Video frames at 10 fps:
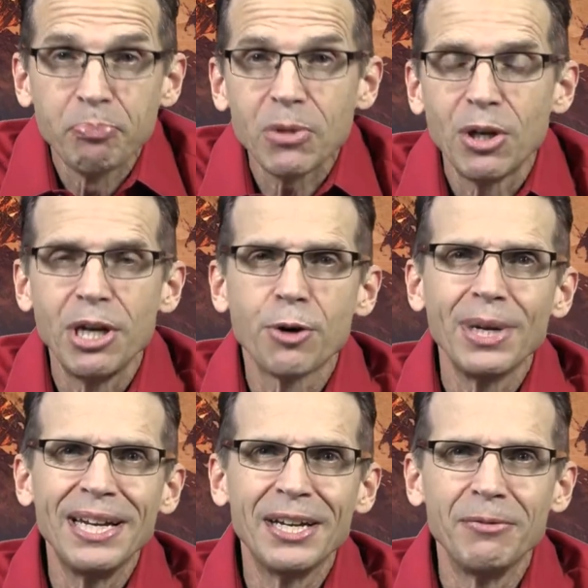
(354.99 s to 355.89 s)
here
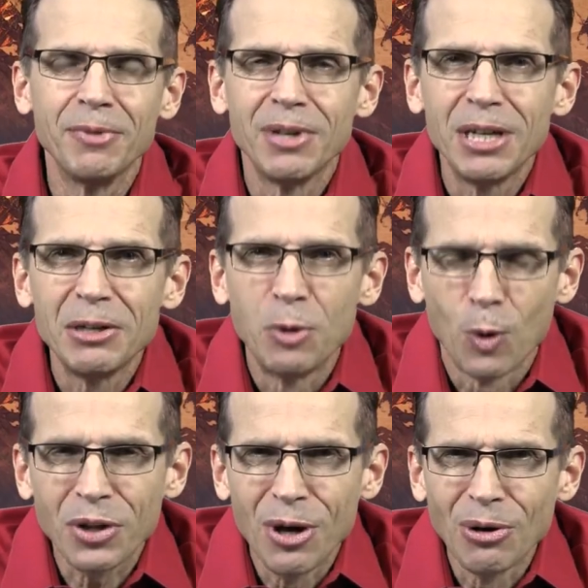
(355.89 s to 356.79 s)
in
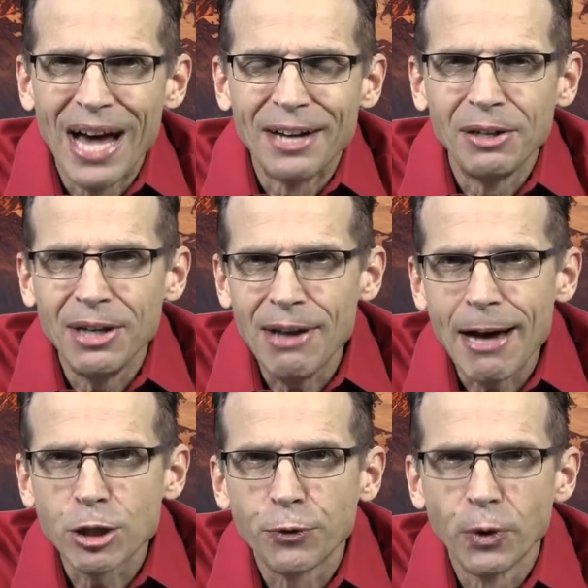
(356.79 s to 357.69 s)
North Carolina, in
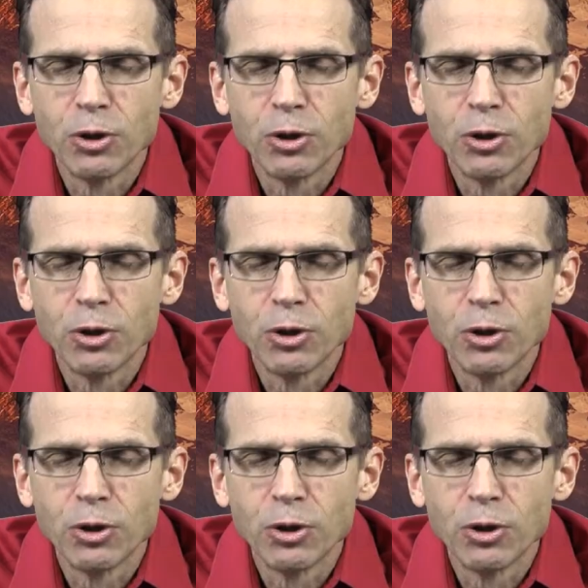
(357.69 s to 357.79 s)
Asheville.